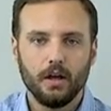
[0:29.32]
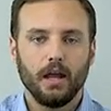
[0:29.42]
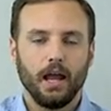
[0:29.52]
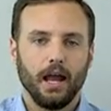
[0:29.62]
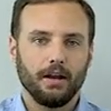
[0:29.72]

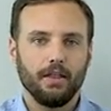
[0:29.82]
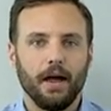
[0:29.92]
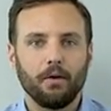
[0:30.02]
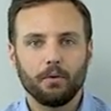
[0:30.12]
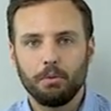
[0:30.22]
And
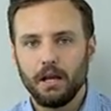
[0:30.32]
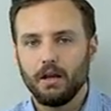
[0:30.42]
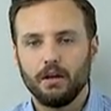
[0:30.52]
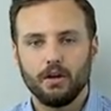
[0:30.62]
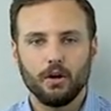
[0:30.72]
that would
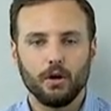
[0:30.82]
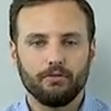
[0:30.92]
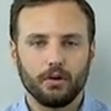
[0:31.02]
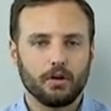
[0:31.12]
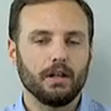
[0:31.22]
be,
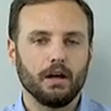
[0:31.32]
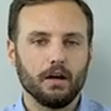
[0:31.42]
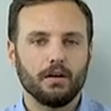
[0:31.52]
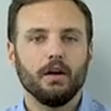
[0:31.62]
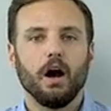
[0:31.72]
if you're in
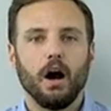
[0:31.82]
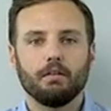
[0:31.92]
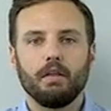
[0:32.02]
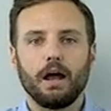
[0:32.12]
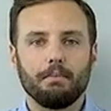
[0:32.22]
the
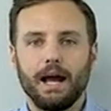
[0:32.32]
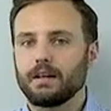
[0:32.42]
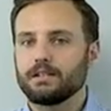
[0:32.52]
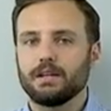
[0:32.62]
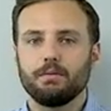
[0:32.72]
online
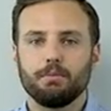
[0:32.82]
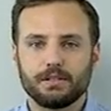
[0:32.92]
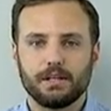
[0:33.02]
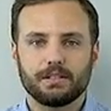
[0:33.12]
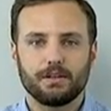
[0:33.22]
magazine
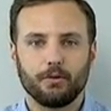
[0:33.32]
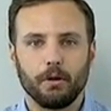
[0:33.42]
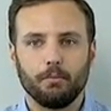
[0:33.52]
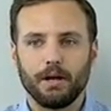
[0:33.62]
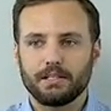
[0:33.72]
business, it would
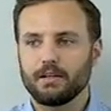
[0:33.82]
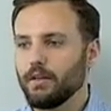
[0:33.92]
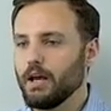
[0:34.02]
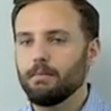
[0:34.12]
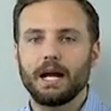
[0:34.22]
be
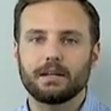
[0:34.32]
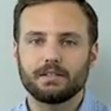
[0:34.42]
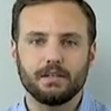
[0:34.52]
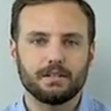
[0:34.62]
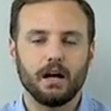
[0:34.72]

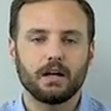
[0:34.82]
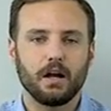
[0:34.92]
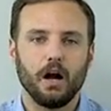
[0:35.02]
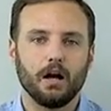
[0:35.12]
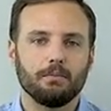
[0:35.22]

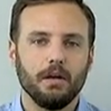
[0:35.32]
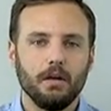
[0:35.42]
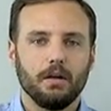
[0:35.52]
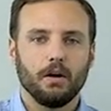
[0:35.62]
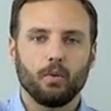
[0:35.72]
bestonlinemagazines.com
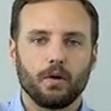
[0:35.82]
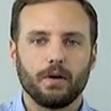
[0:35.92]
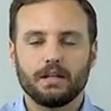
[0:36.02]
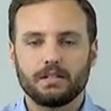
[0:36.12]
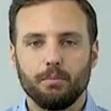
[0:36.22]
awarded
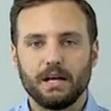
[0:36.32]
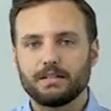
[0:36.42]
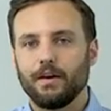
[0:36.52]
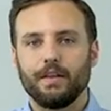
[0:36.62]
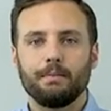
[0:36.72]
us the
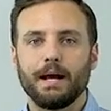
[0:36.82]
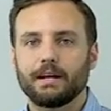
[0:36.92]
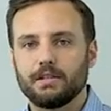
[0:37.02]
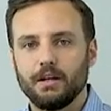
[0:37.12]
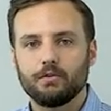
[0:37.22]
best online
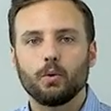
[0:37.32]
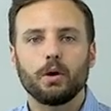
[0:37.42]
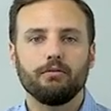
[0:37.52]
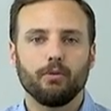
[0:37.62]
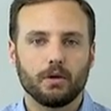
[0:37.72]
magazine of
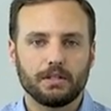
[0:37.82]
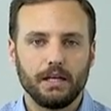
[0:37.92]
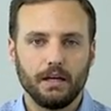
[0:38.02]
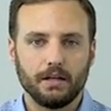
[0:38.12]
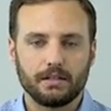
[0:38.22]

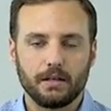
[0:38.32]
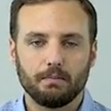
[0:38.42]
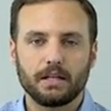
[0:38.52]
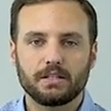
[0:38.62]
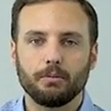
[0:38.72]
2014,
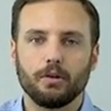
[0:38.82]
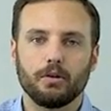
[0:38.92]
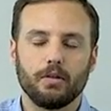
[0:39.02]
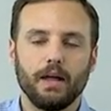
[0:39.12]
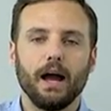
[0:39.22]
something
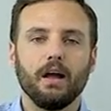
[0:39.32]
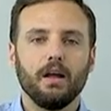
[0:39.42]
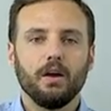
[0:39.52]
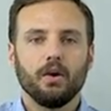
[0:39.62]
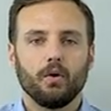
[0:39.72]
similar to that.
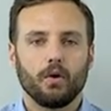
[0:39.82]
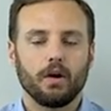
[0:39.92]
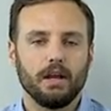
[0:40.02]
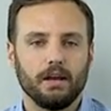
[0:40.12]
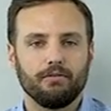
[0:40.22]

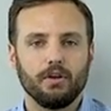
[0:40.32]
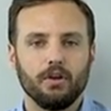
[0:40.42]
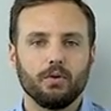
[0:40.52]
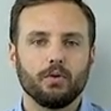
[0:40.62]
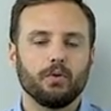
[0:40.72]
Or if
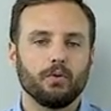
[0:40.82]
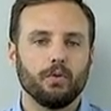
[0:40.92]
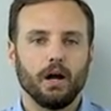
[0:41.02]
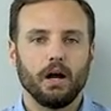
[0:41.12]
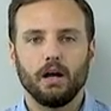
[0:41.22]
you,
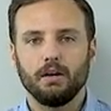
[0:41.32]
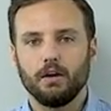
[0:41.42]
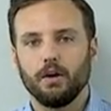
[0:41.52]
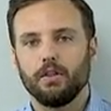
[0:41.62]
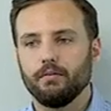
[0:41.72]

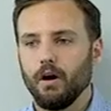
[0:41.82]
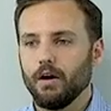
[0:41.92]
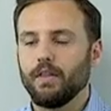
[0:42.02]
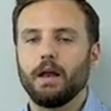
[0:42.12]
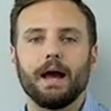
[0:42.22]
the
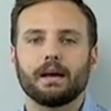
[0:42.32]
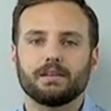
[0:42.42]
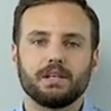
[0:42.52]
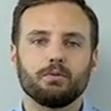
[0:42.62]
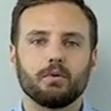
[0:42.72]
online
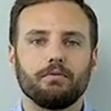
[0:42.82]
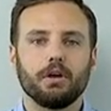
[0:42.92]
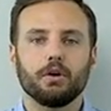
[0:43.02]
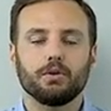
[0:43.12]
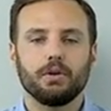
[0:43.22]
magazine
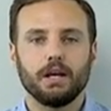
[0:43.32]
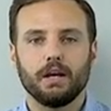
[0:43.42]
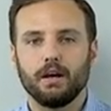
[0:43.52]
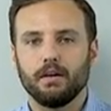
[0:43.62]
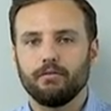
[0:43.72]
review
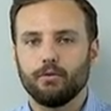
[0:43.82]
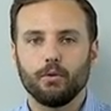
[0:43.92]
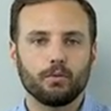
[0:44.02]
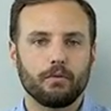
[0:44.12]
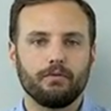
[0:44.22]
did a
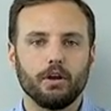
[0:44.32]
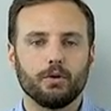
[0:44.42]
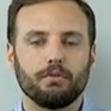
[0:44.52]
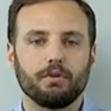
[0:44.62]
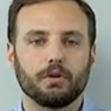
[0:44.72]
full
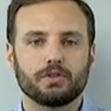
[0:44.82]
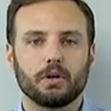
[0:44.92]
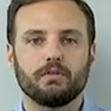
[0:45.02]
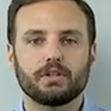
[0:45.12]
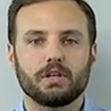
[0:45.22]
review of your
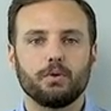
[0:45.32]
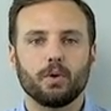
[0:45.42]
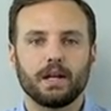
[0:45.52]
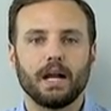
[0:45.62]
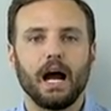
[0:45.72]
service and you
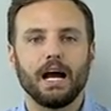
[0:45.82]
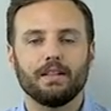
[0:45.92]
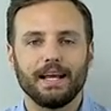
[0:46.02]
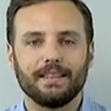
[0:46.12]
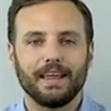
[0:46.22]
wanted to
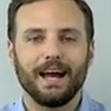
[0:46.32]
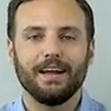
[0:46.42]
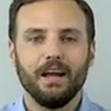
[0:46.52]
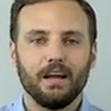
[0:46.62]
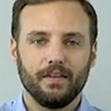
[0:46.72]
highlight
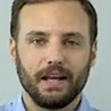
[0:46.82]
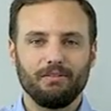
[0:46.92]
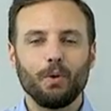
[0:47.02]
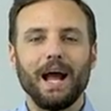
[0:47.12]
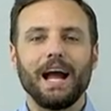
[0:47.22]
that and they
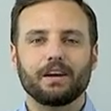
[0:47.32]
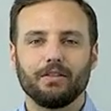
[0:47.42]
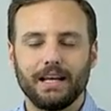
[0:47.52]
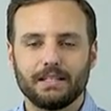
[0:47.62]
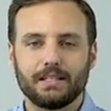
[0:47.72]
give you
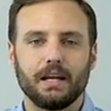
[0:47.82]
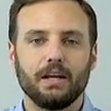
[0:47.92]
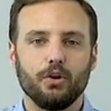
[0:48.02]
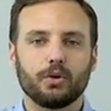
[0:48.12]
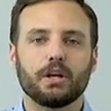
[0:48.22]
accolades in
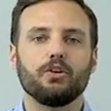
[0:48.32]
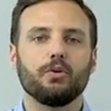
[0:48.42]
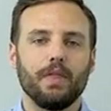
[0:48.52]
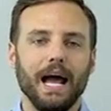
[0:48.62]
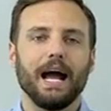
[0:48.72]
it, you could
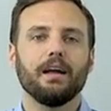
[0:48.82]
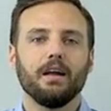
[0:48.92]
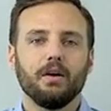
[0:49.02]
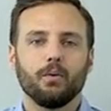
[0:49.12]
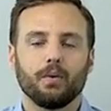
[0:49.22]
do that.
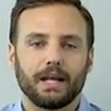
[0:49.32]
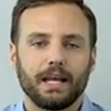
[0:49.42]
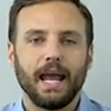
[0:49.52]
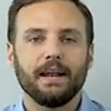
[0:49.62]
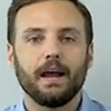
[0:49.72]
What it
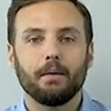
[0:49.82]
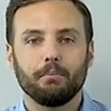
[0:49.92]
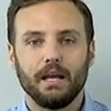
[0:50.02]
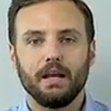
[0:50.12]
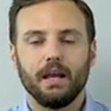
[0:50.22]
cannot
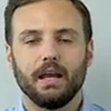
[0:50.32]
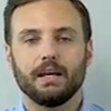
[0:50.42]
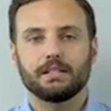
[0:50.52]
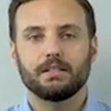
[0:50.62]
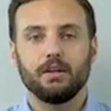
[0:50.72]
be
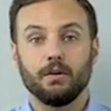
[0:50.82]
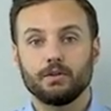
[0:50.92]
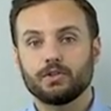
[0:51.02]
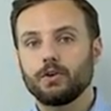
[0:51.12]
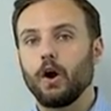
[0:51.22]
is,
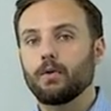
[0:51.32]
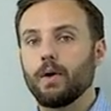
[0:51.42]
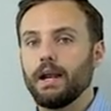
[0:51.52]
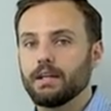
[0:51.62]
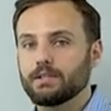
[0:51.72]
star
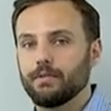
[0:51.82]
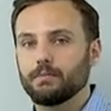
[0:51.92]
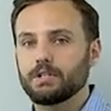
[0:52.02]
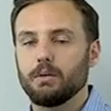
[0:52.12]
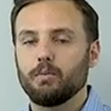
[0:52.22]
ratings
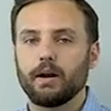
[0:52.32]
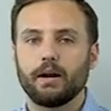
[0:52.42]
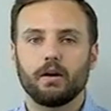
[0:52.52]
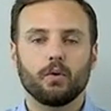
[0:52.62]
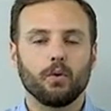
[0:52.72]
from
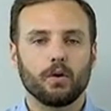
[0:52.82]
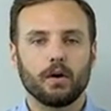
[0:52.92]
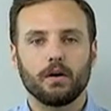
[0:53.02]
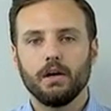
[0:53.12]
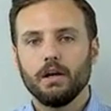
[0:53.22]
somewhere
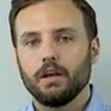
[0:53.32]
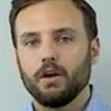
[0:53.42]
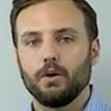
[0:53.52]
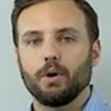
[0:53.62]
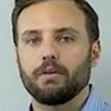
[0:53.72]
or,
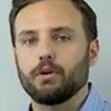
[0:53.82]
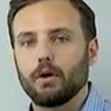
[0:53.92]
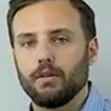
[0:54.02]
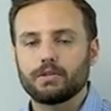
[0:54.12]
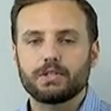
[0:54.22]
one of your
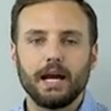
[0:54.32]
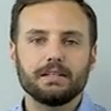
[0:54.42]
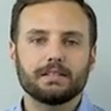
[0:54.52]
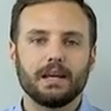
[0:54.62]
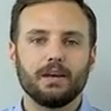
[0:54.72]
other
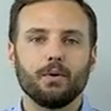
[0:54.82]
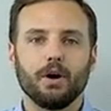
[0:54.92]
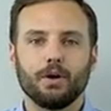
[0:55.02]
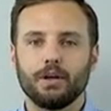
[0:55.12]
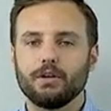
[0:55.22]
sites that you
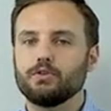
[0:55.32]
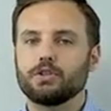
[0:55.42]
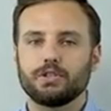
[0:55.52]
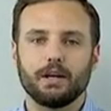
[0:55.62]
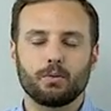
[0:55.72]
own and you
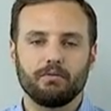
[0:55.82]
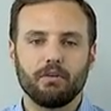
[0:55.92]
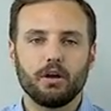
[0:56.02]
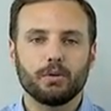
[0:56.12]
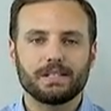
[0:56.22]
just did a
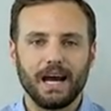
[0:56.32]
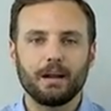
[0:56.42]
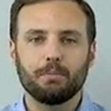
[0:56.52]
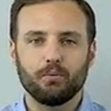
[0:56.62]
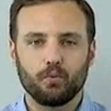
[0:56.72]
review. It's got
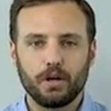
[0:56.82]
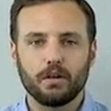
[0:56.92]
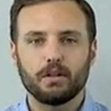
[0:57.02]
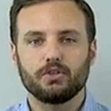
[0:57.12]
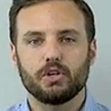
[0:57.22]
to be
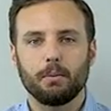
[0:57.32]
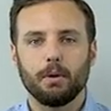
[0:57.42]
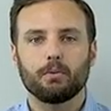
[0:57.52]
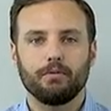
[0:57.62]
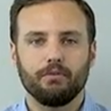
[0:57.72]
real
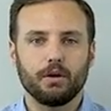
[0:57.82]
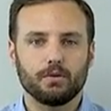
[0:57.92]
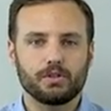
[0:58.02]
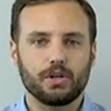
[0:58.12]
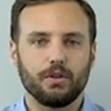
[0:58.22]
legitimate
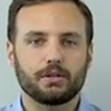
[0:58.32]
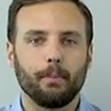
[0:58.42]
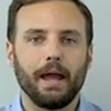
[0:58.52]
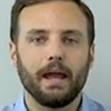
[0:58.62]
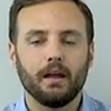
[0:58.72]
review. So this
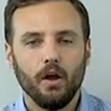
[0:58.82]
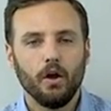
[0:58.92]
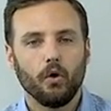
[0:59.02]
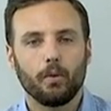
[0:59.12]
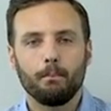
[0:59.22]
may
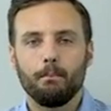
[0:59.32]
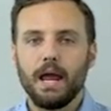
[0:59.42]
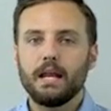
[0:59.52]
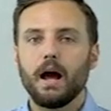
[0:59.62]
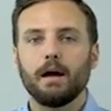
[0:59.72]
or
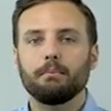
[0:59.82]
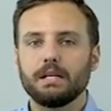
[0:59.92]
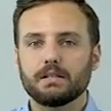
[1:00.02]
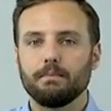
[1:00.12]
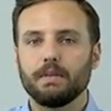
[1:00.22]
may not be
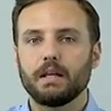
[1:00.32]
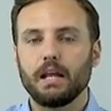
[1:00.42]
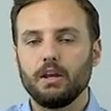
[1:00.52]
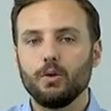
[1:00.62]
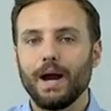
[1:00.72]
something
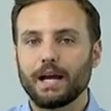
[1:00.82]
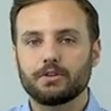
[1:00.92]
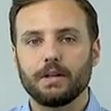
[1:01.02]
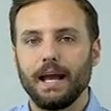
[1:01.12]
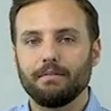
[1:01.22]
that you
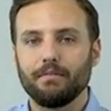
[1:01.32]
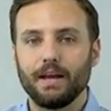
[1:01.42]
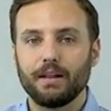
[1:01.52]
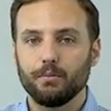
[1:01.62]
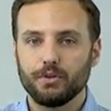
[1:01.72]
actually have
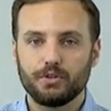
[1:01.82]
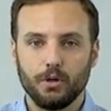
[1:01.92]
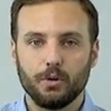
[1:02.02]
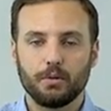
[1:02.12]
available to you at the